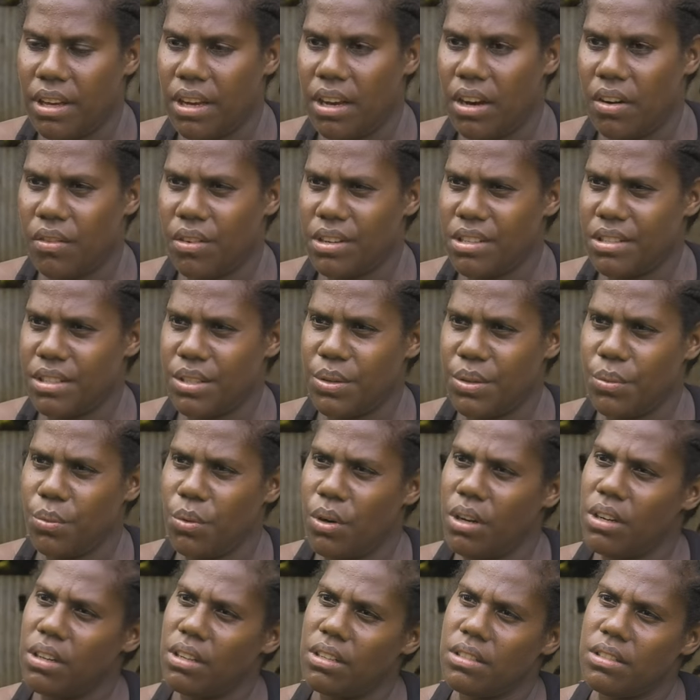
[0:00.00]
the RSE
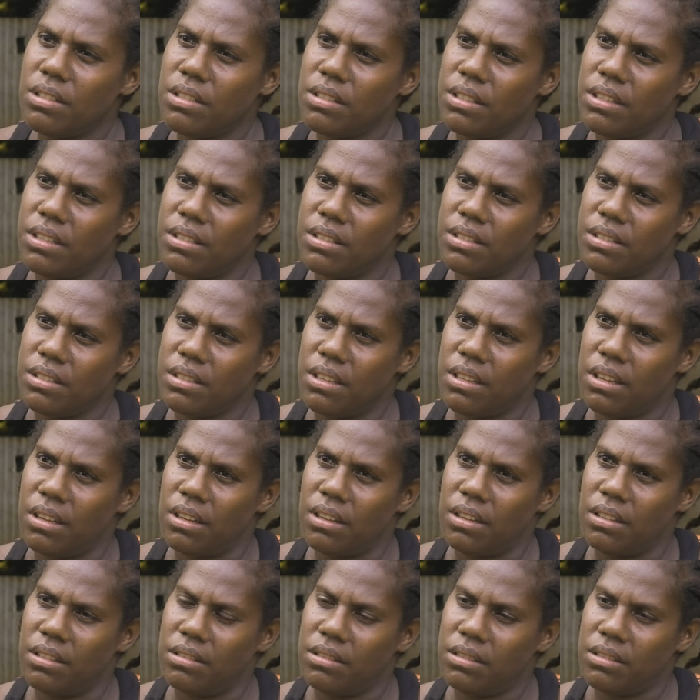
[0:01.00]
workers is
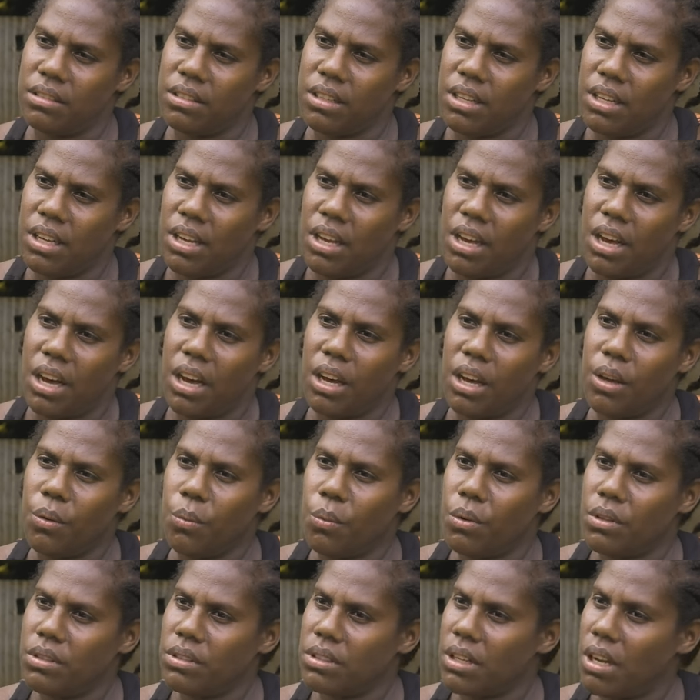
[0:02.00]
I
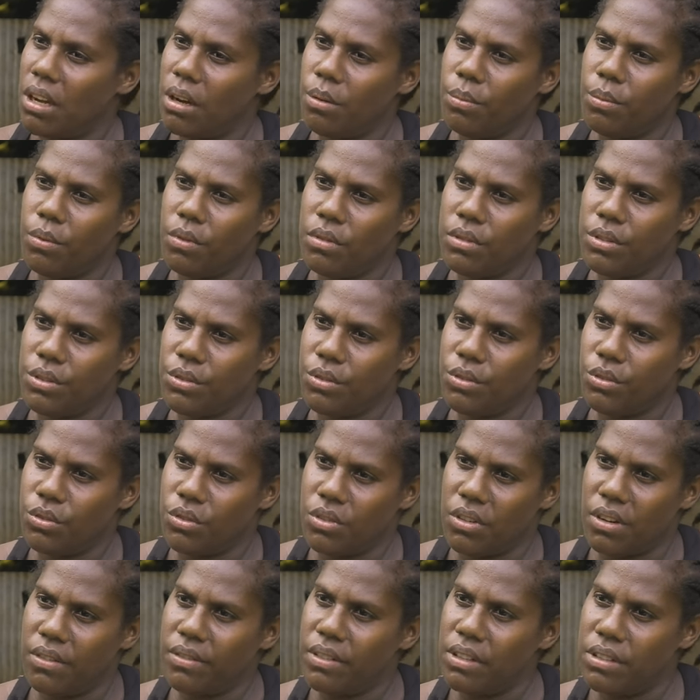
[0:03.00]
want couples to
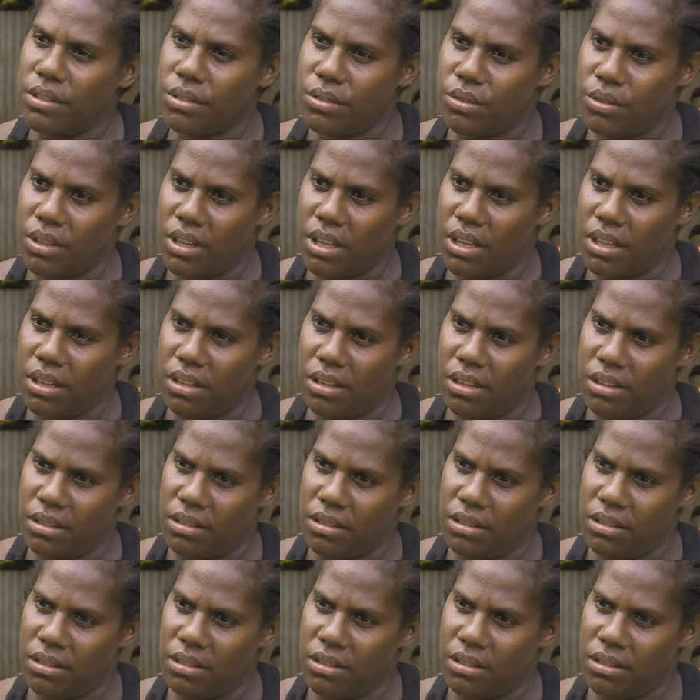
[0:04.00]
travel together